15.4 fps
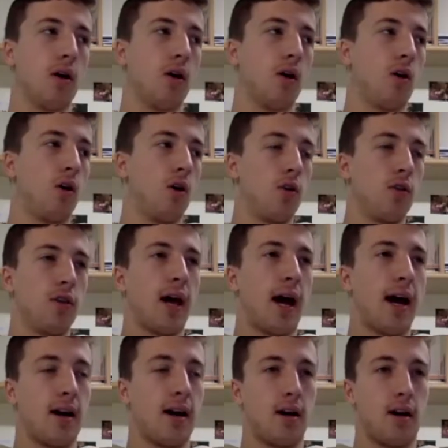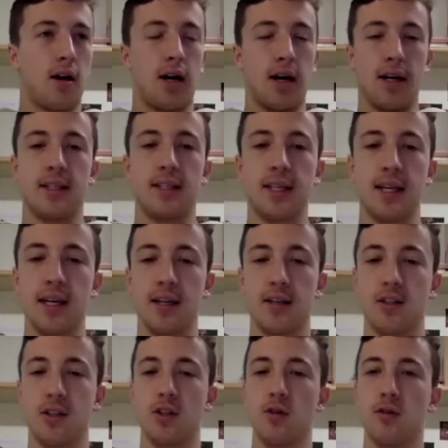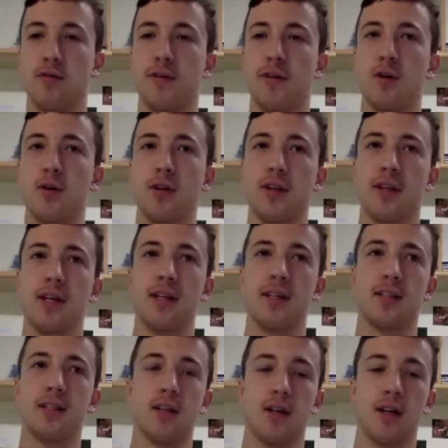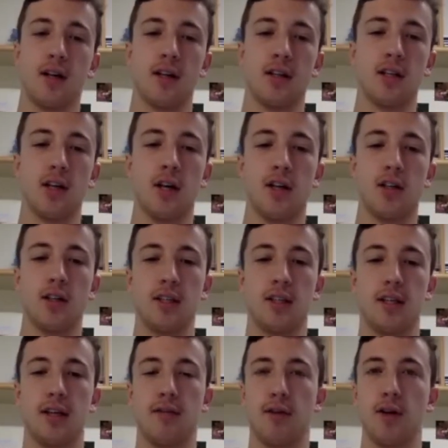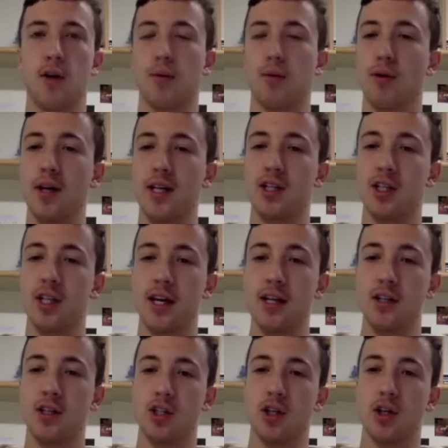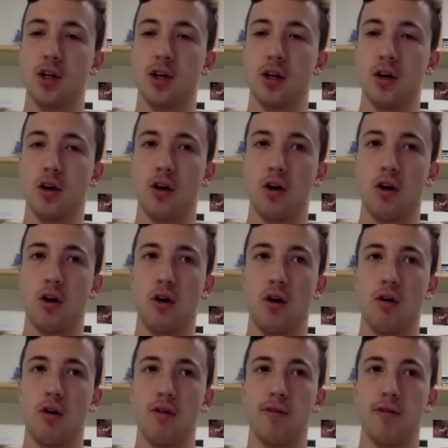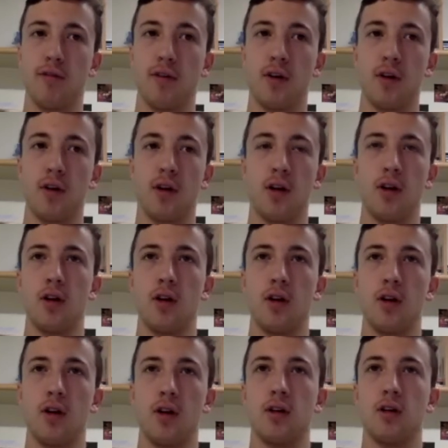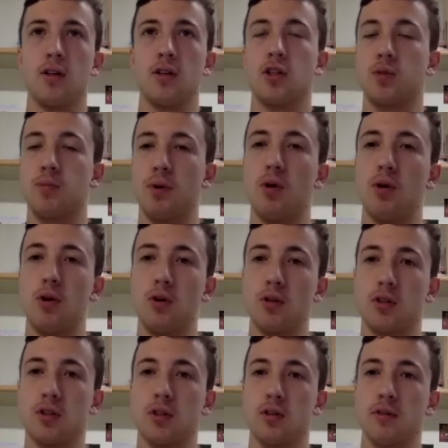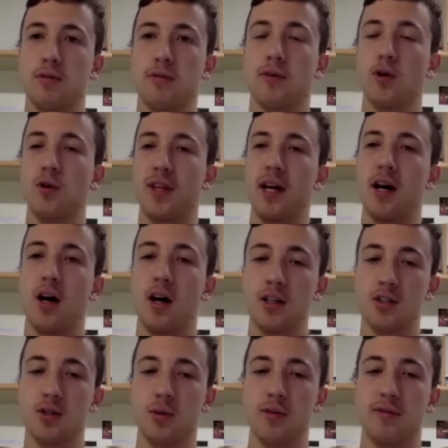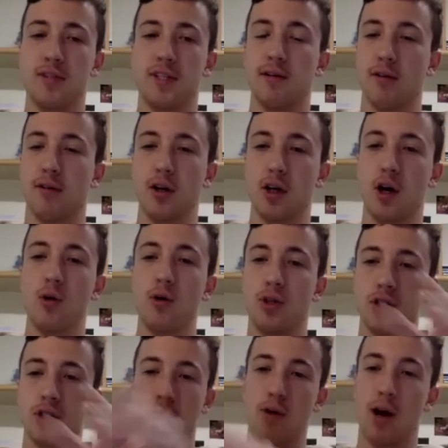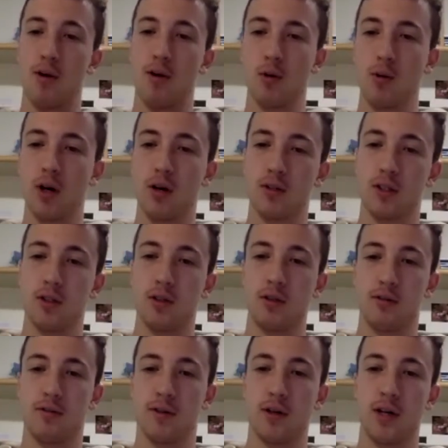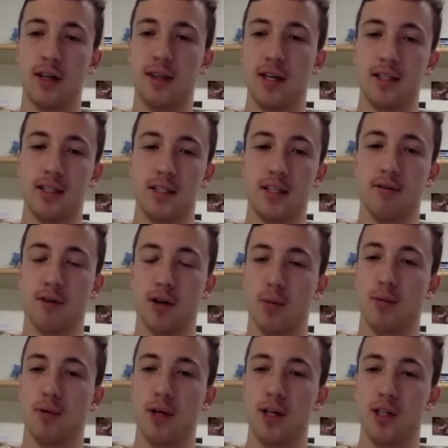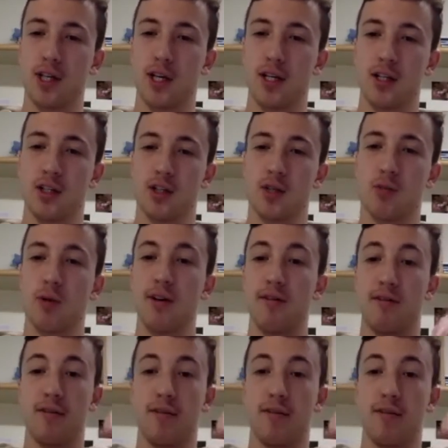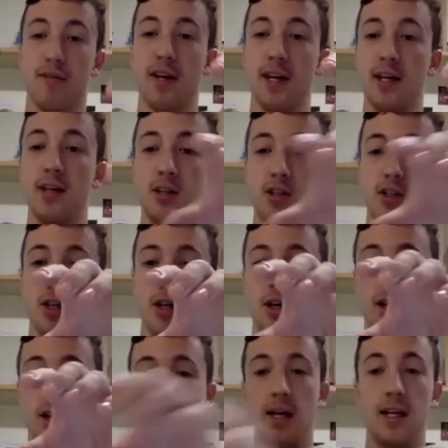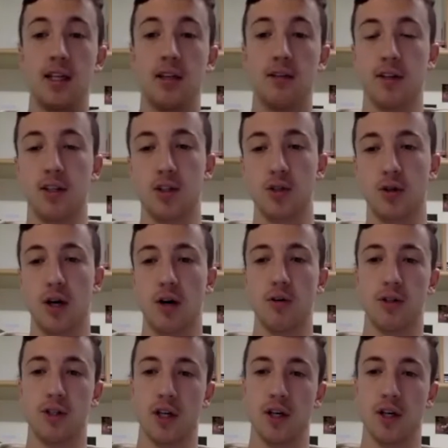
On that idea, do you feel that there's a certain different appreciation of sports through the arts with different cultures around the world? Do you feel like there's a different appreciation with each individual culture?